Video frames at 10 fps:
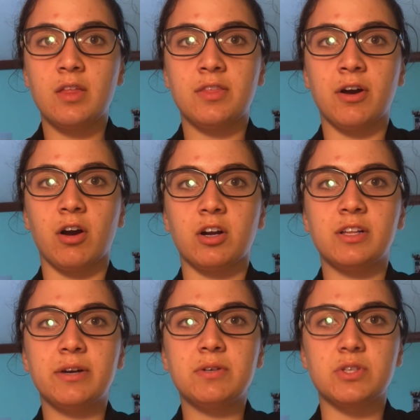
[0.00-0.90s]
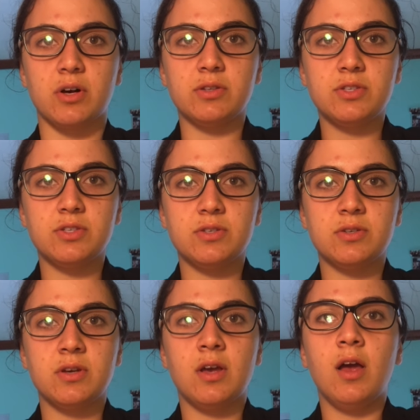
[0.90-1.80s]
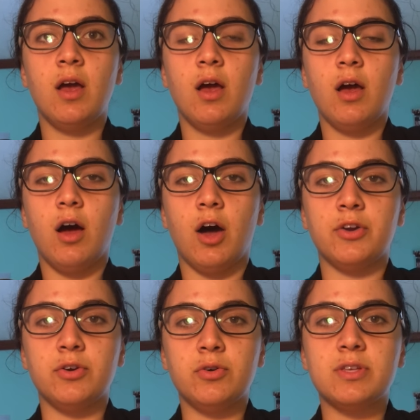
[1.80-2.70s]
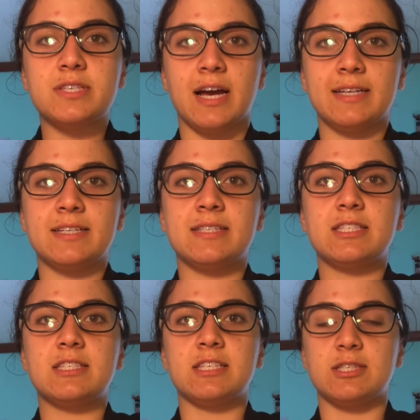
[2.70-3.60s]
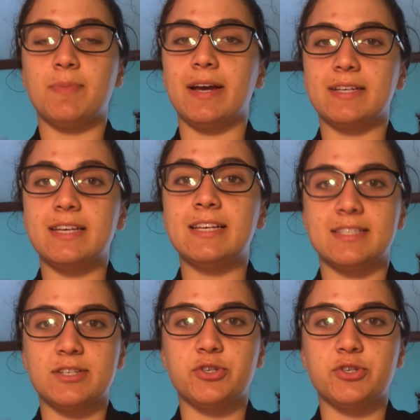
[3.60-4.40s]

there are clear results on who the scientists suspect is the